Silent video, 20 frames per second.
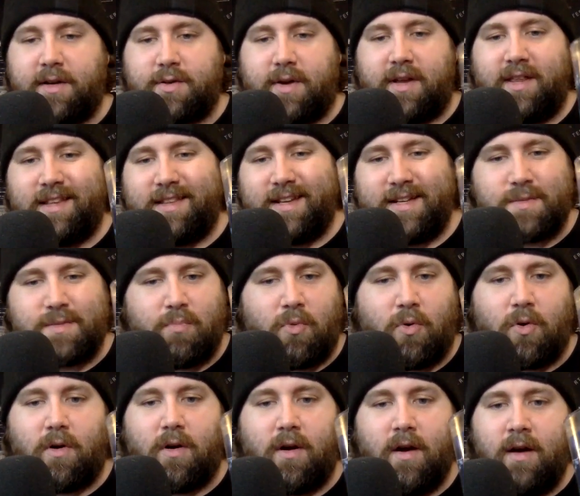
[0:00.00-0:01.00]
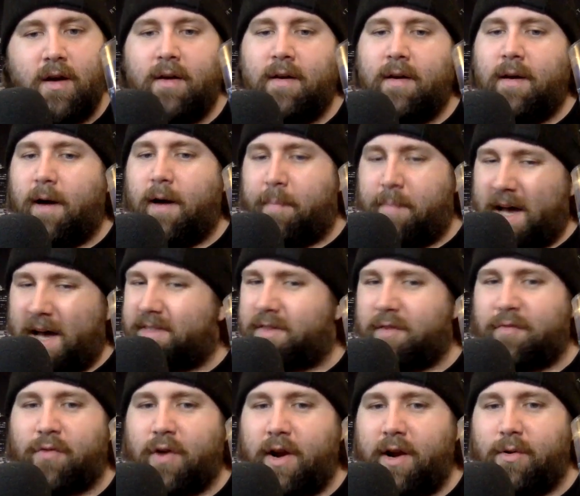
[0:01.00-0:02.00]
So I think that's more about the
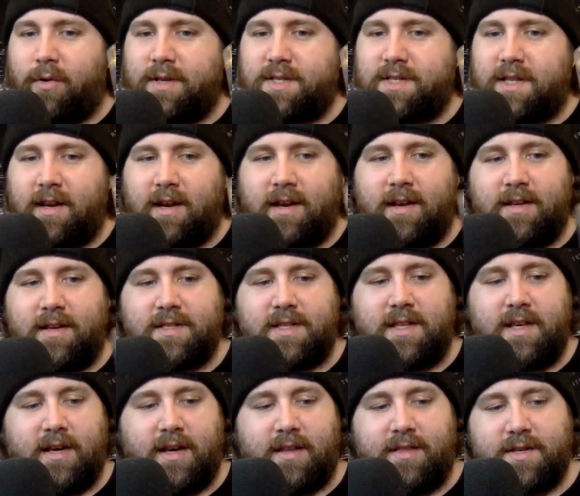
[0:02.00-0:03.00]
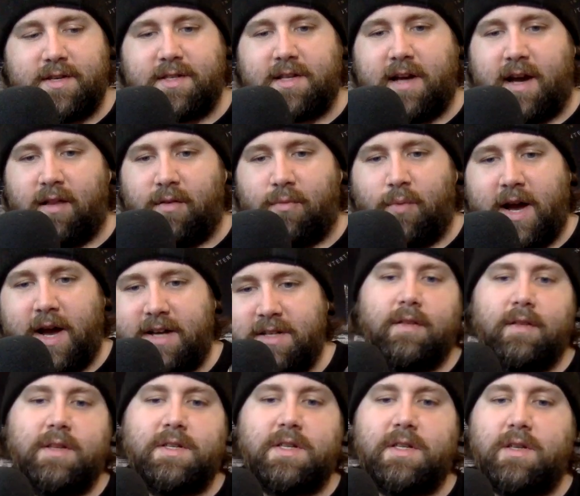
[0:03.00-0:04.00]
fragrance than it is the style of wax. This is